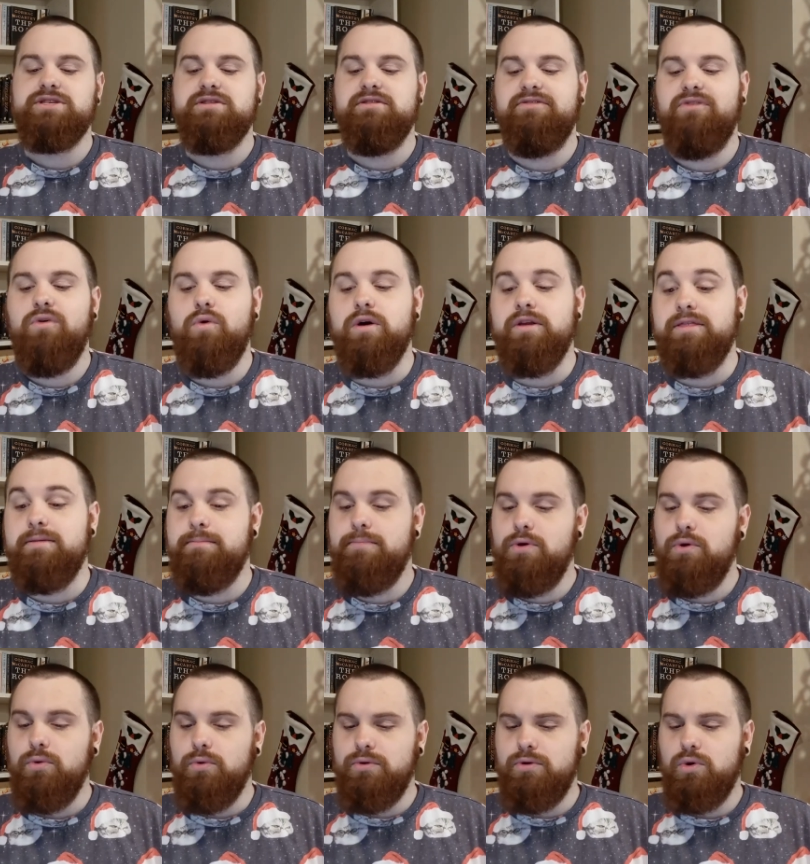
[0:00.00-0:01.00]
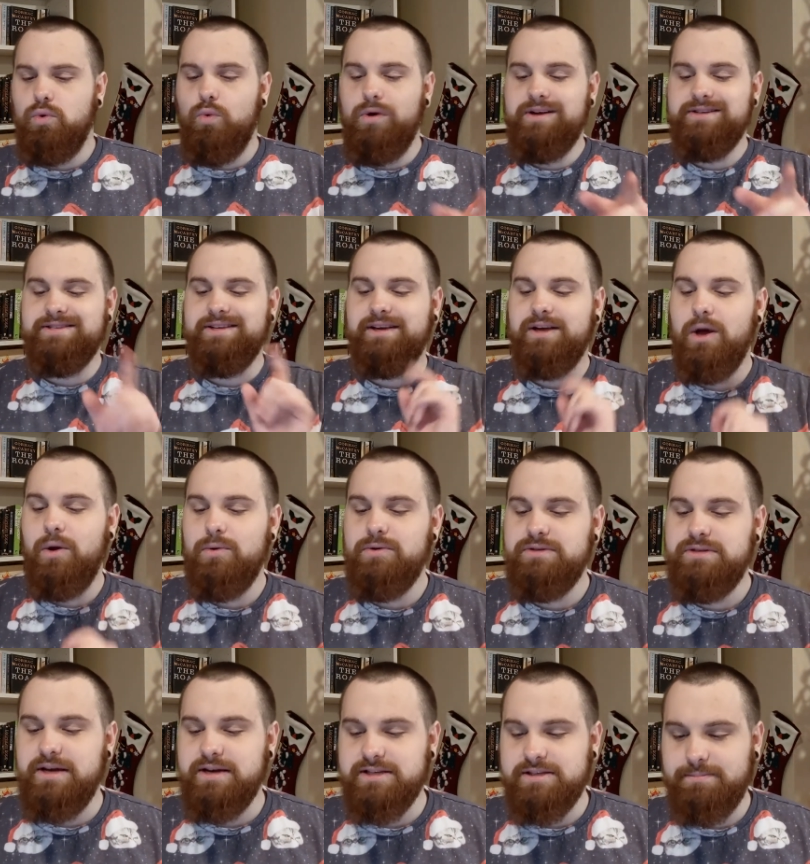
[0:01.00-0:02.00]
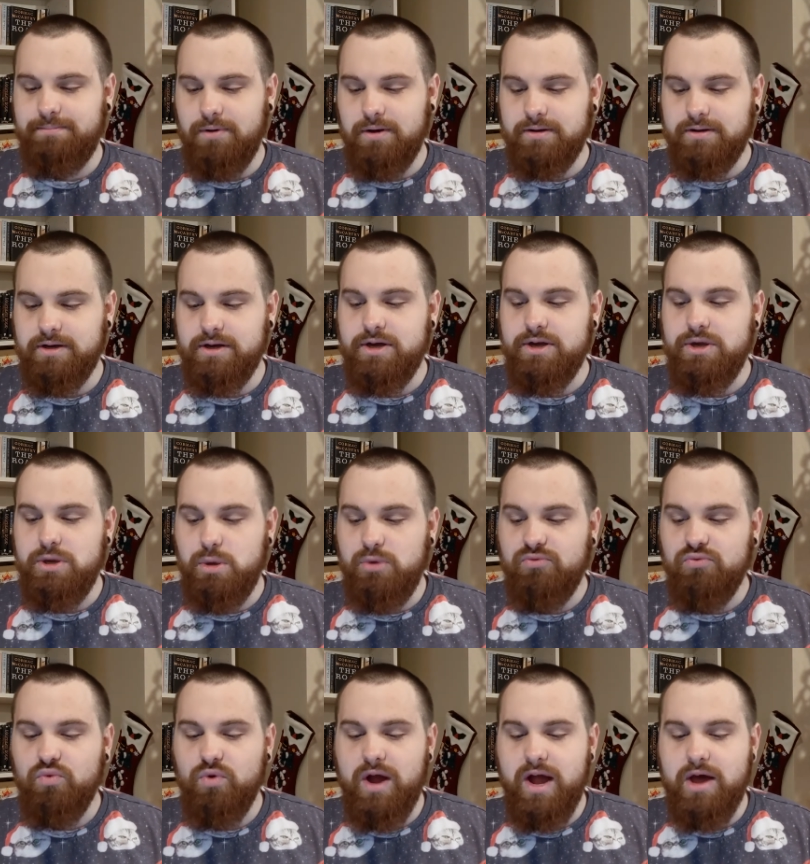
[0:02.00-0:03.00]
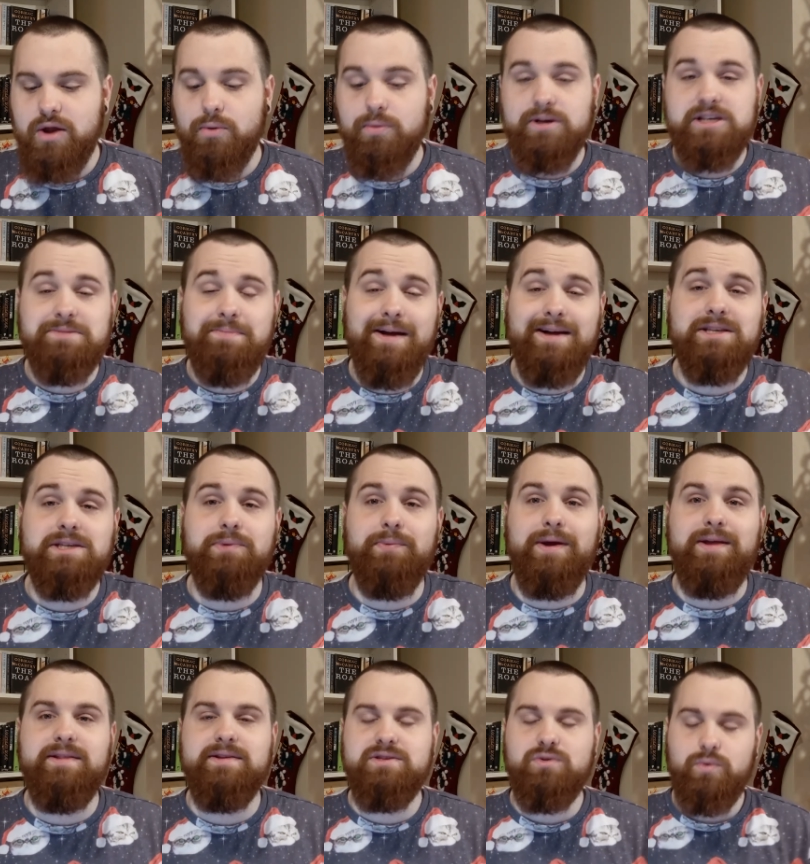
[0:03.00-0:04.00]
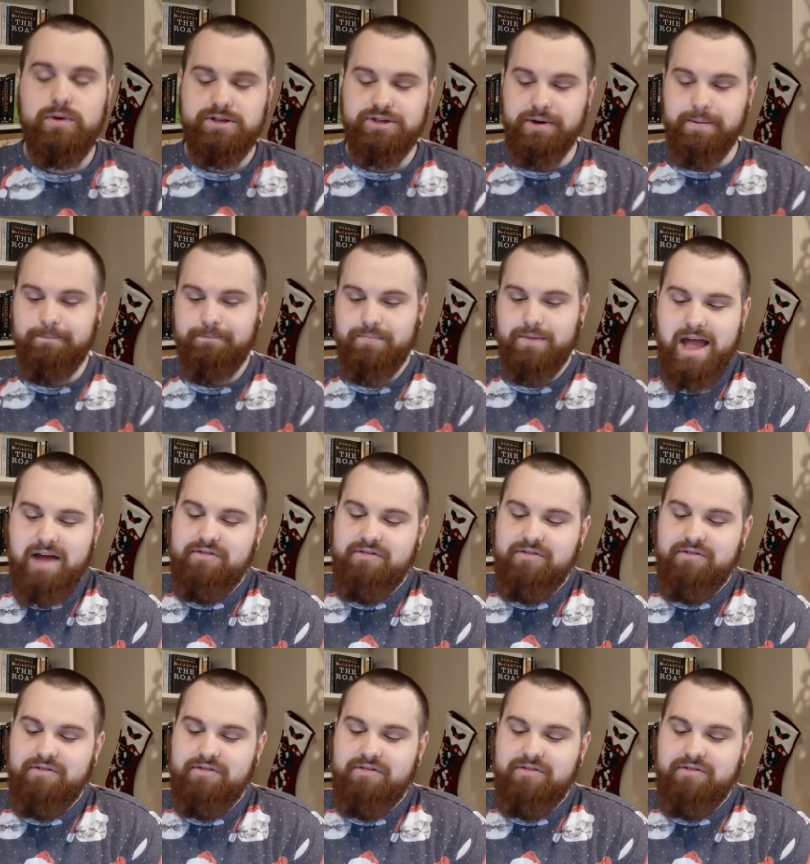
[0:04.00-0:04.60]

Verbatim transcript: Question four, the mood. What is the coziest book you've read or expect to read this winter?